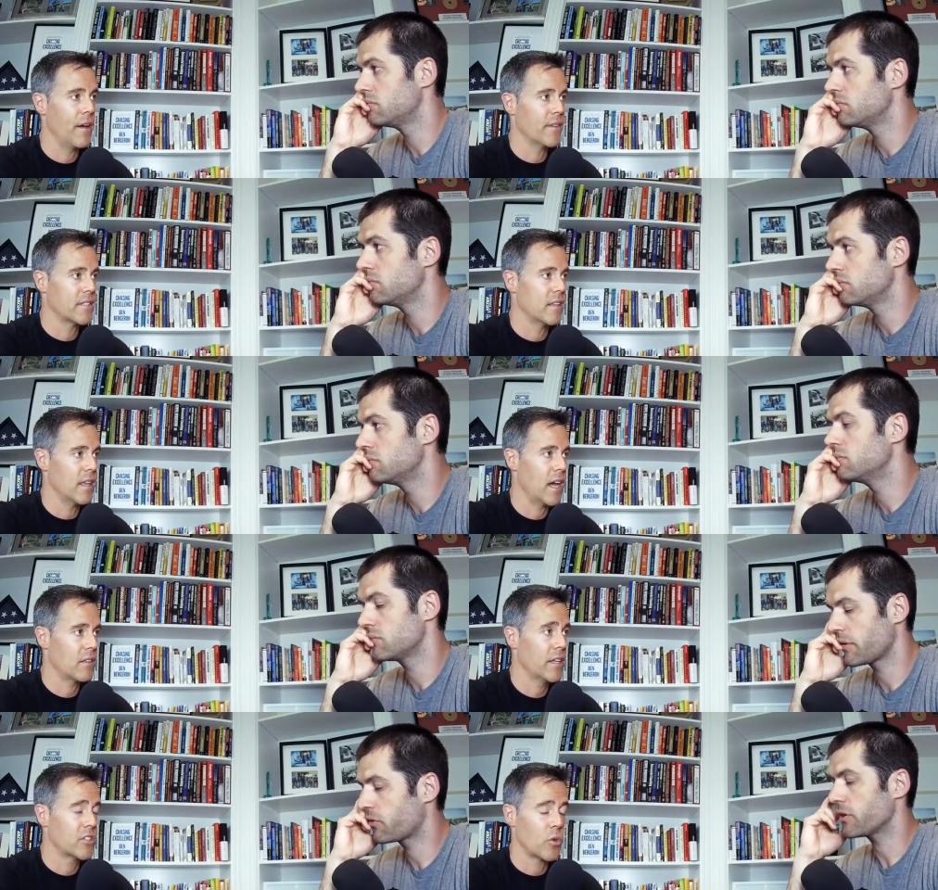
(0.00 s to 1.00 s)
Speaker 1: having seen the
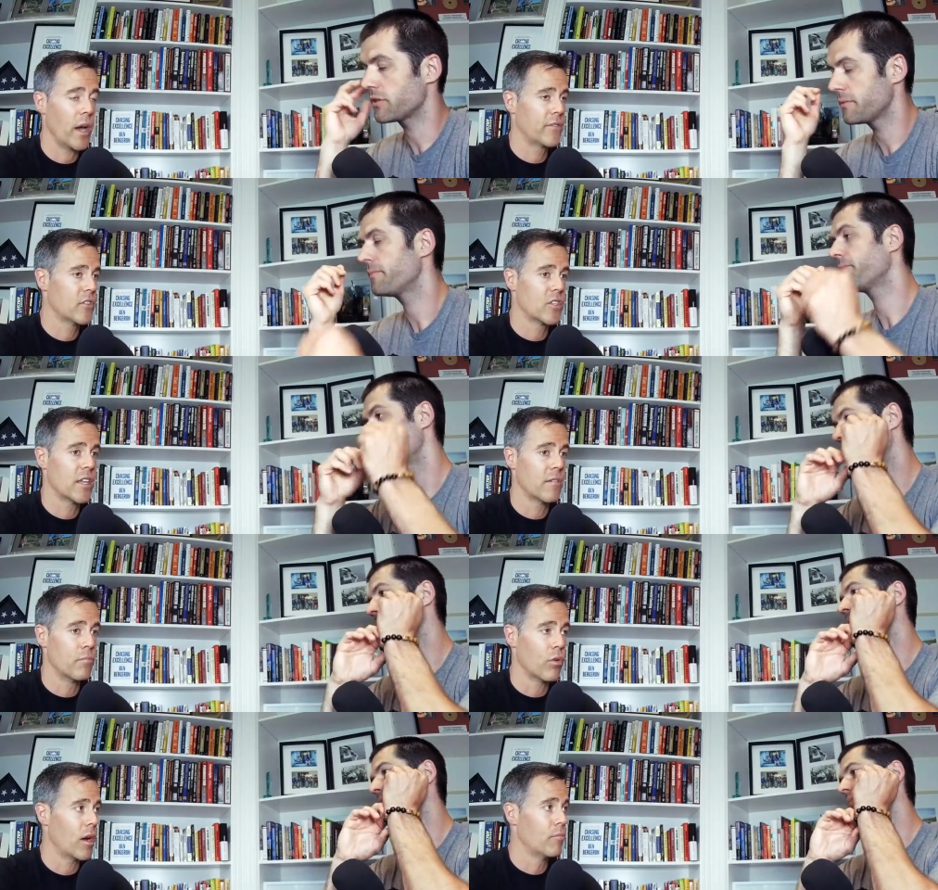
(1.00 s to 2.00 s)
athlete, so I have to just
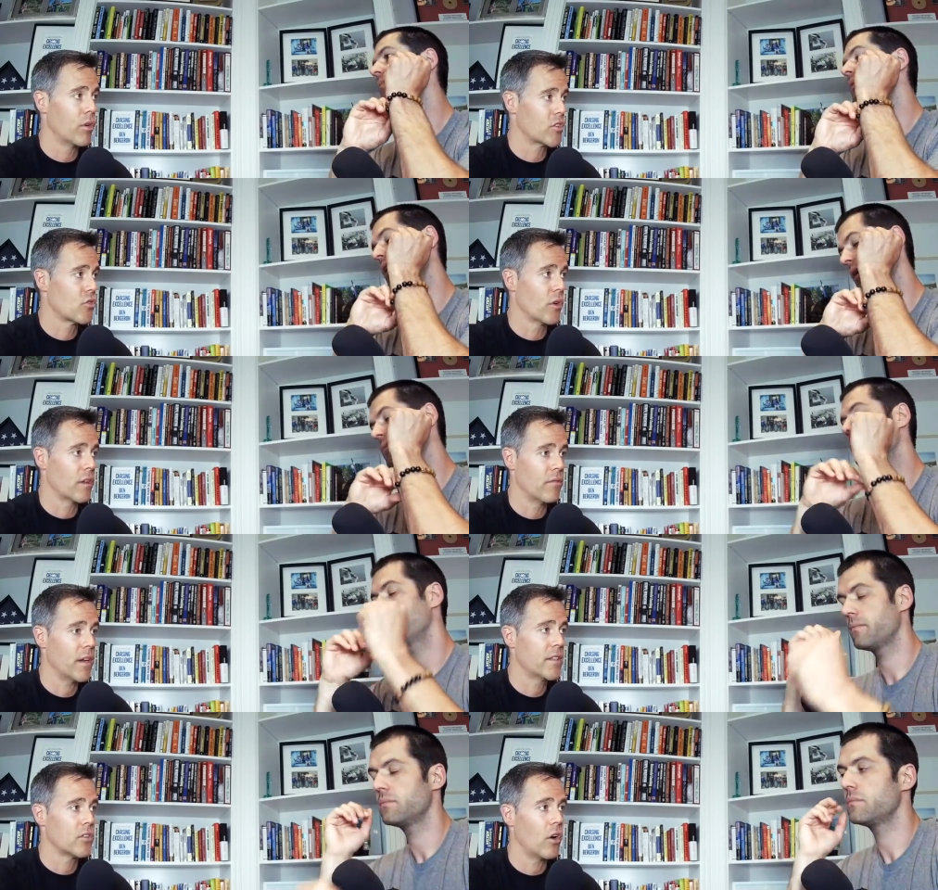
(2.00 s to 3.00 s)
give broad brushstroke yeah.
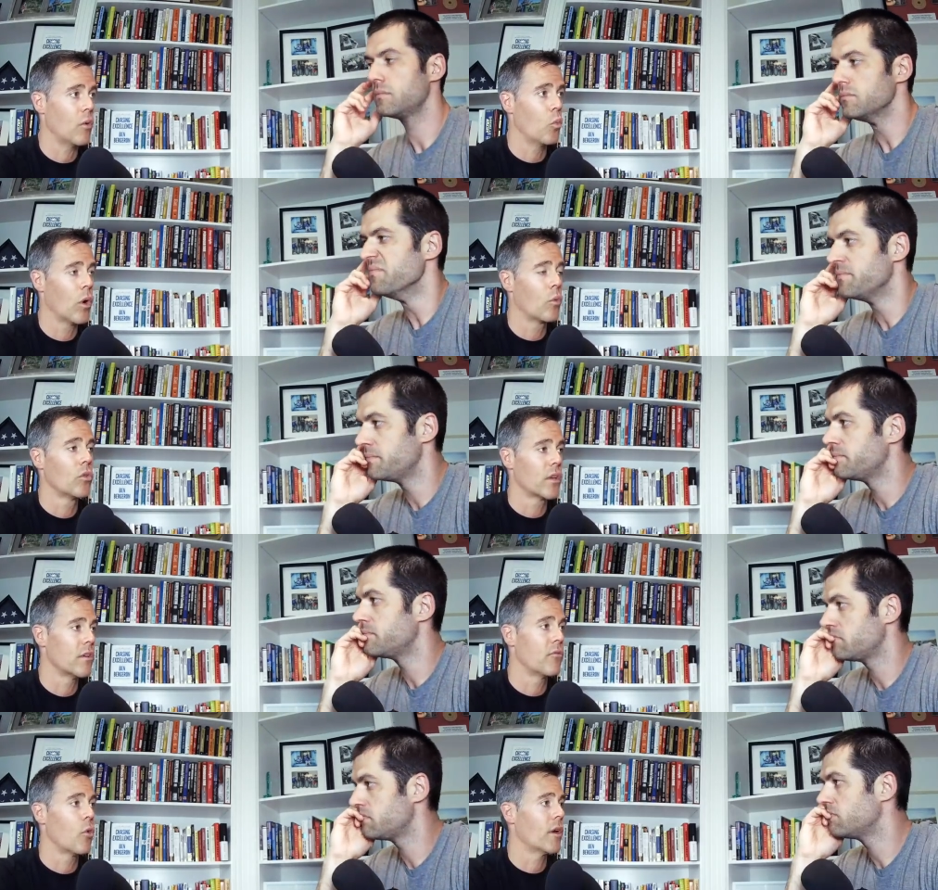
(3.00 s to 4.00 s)
advice on what we're
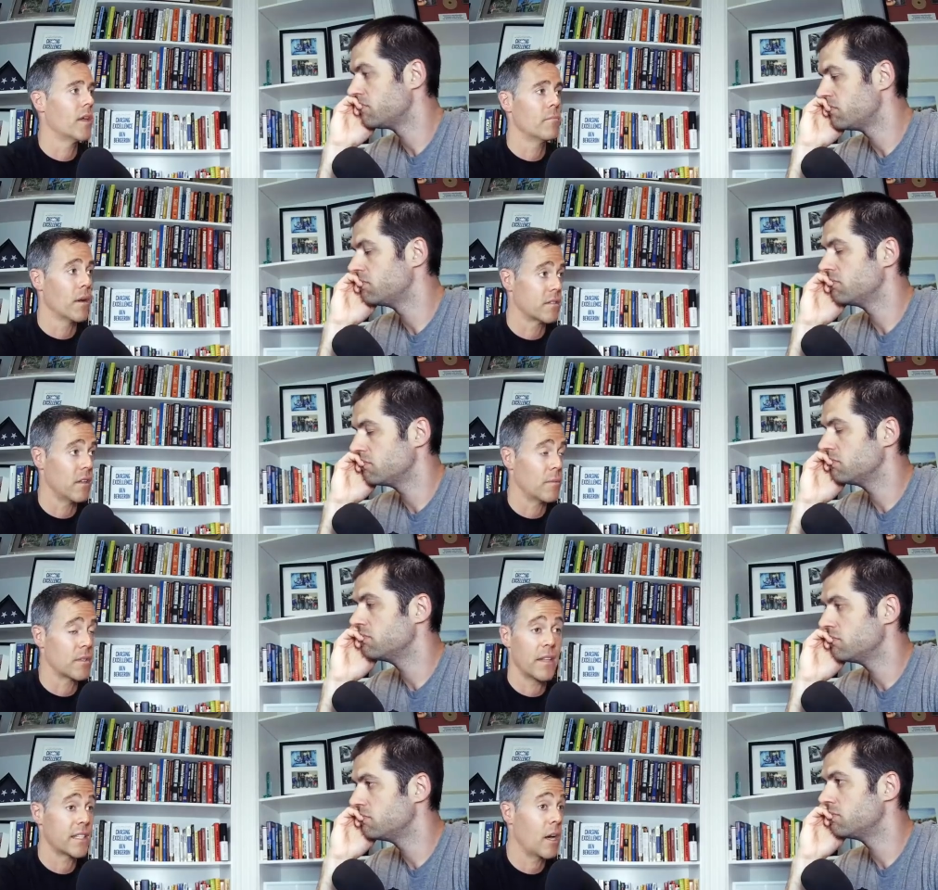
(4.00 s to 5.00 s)
looking for in muscle
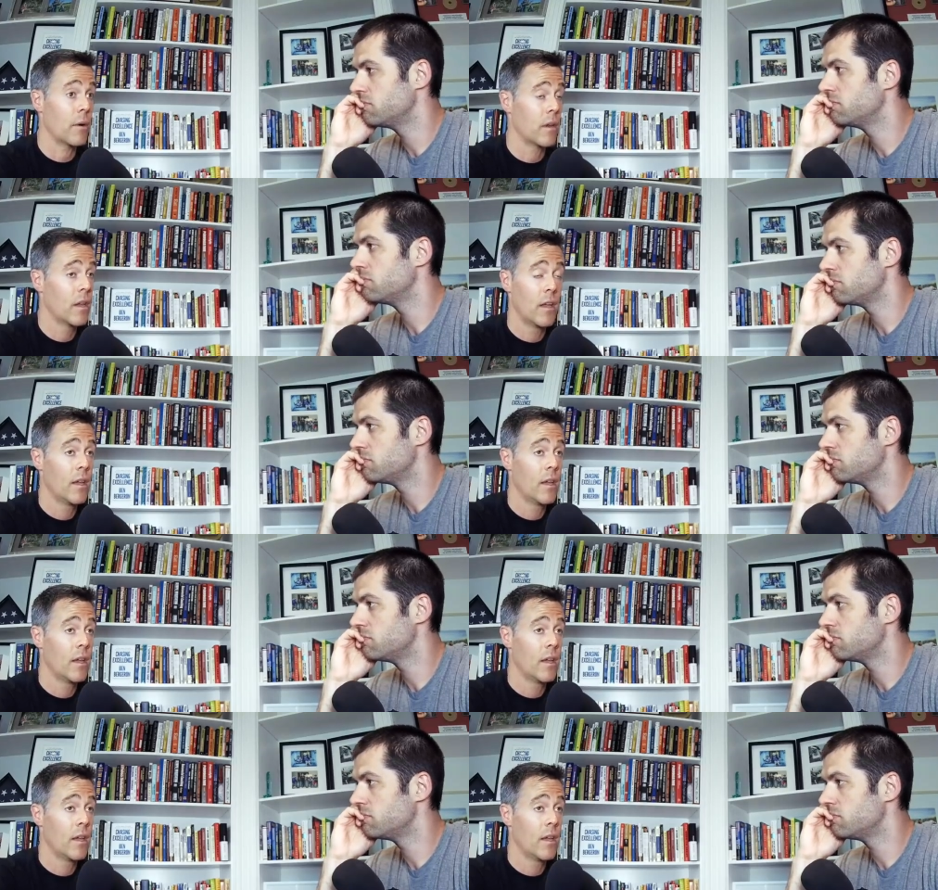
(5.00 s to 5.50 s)
ups, and that's how it.